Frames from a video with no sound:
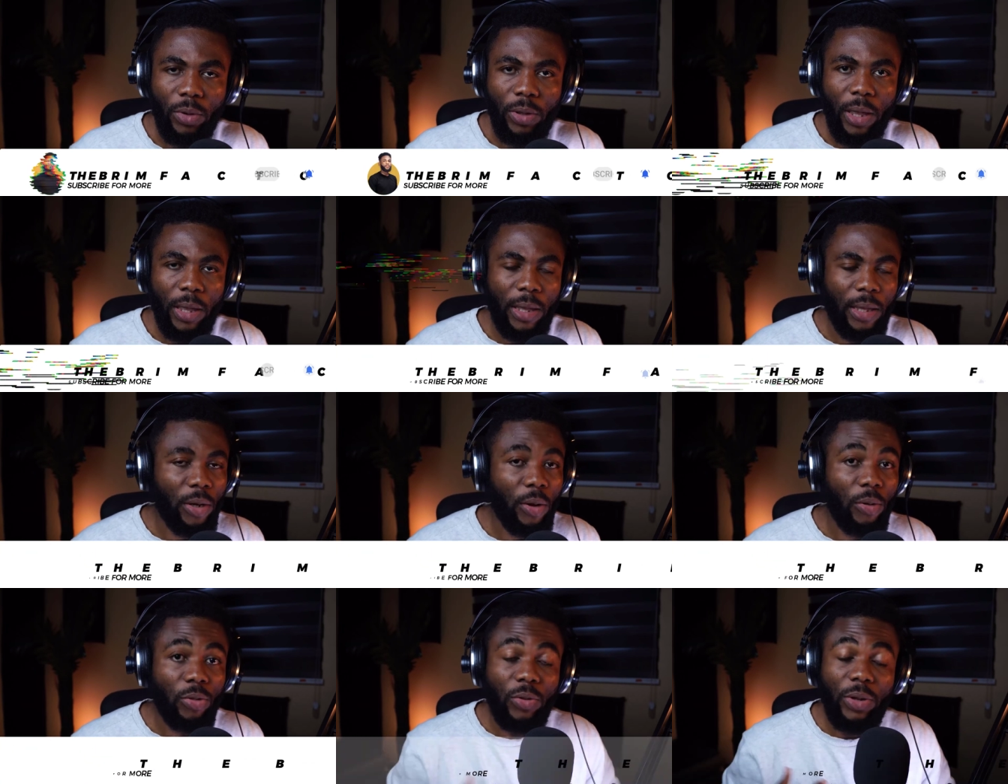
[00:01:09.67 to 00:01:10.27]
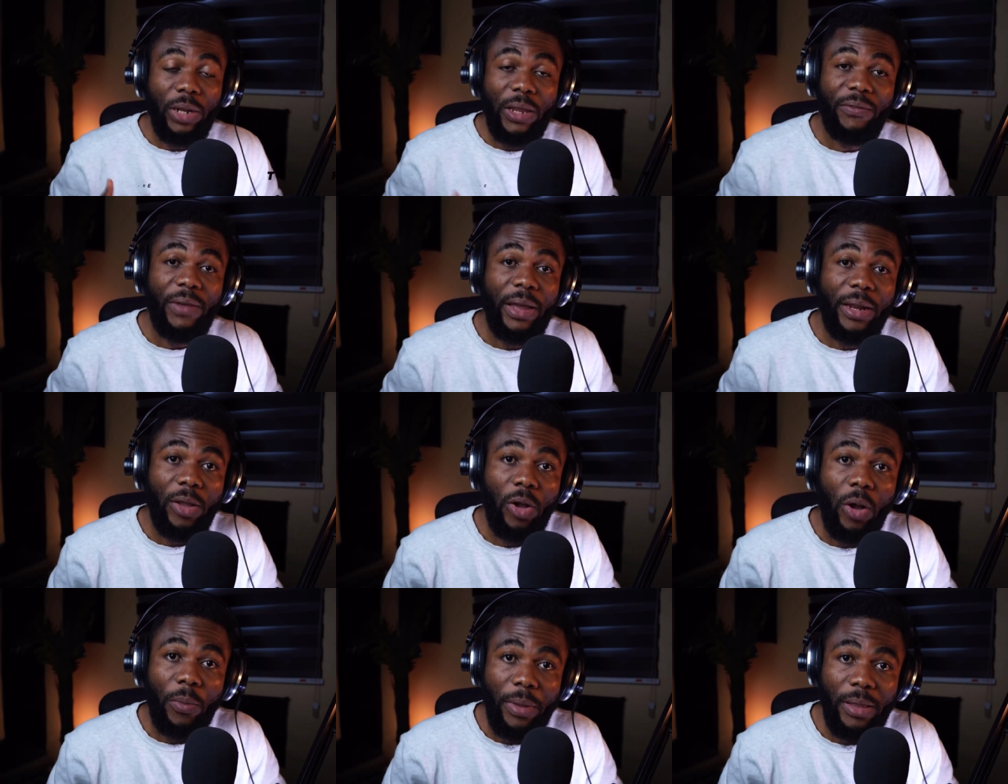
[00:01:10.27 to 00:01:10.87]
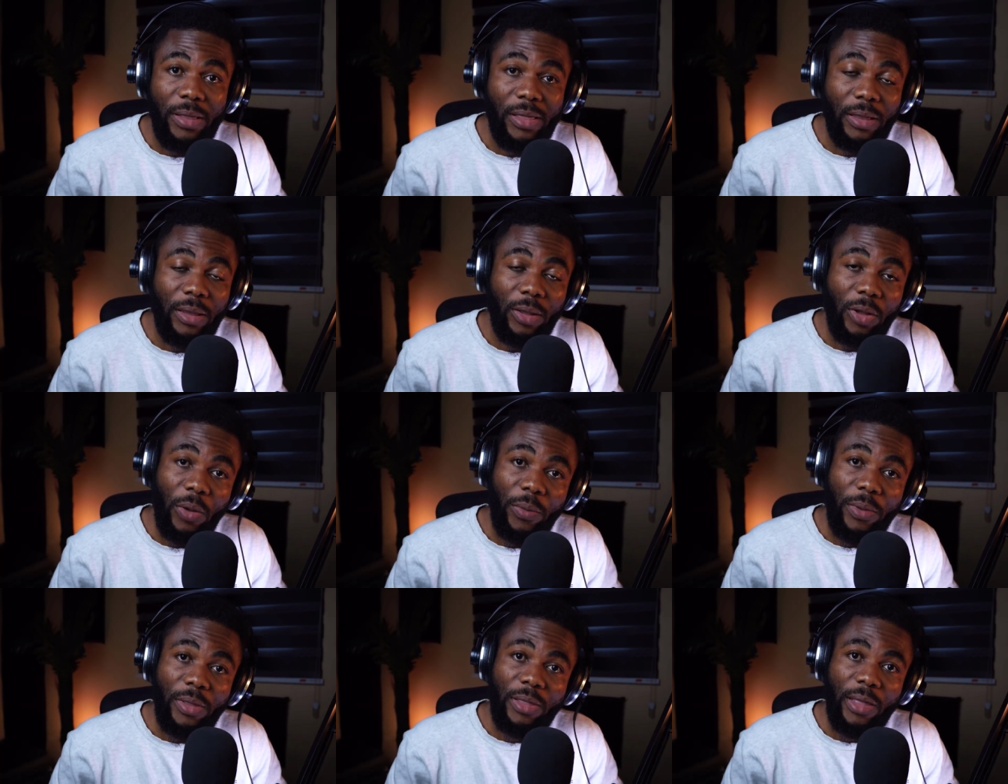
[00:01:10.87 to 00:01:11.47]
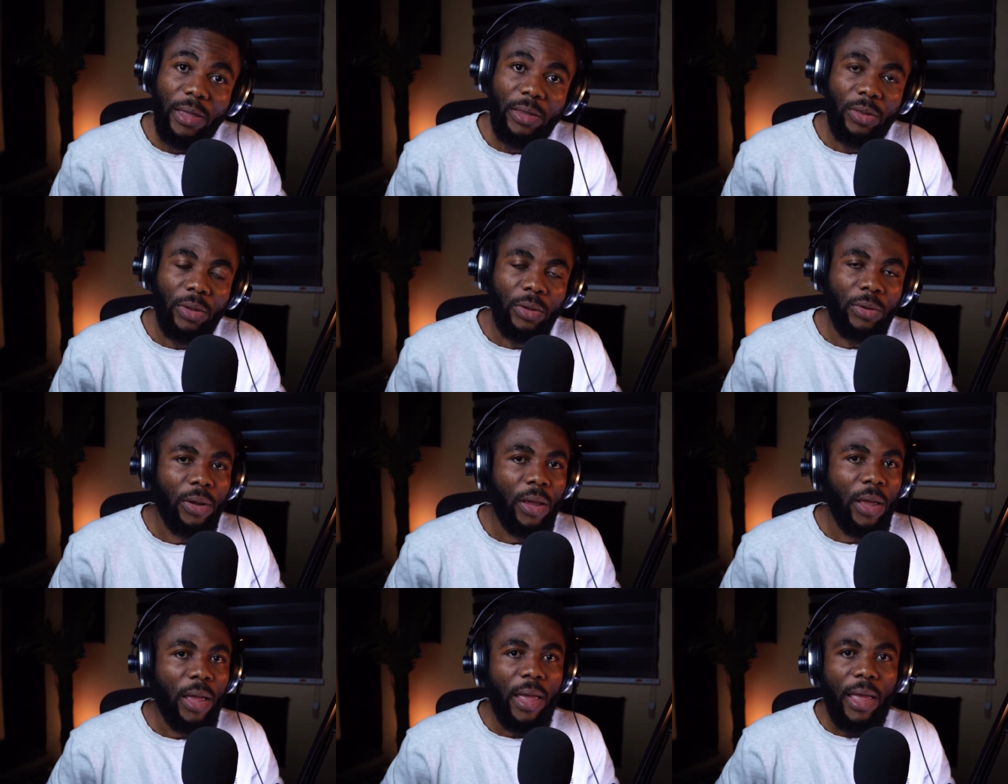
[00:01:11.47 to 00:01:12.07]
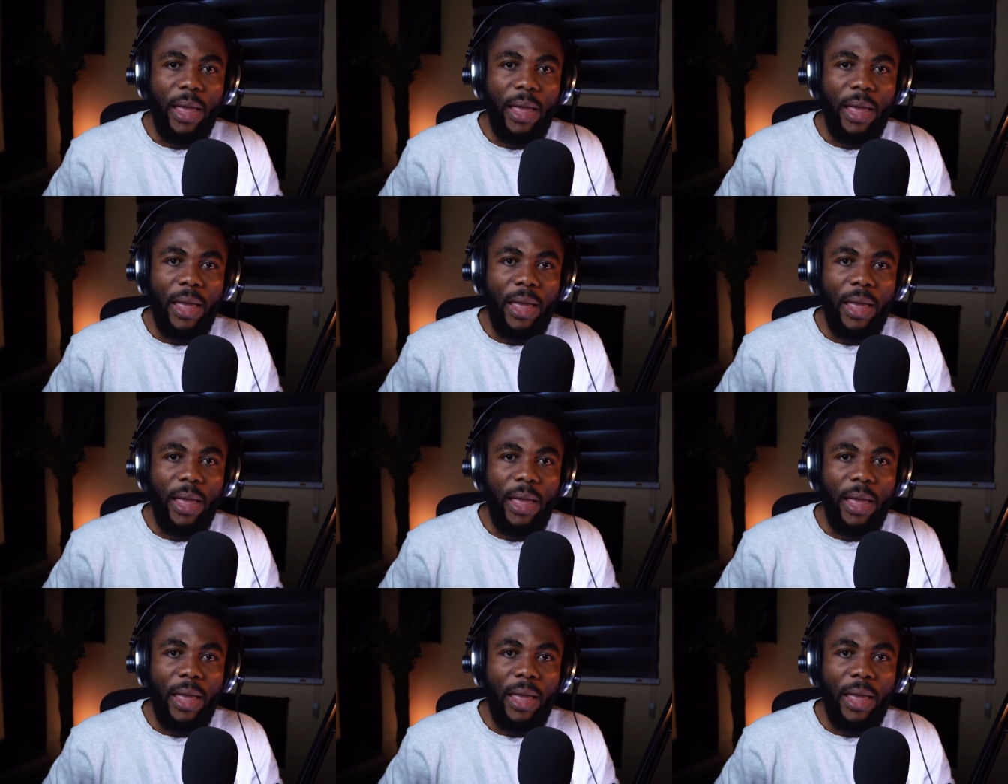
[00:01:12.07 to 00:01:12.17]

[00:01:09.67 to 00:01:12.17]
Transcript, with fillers: Okay, and also leave any comments in the comment section.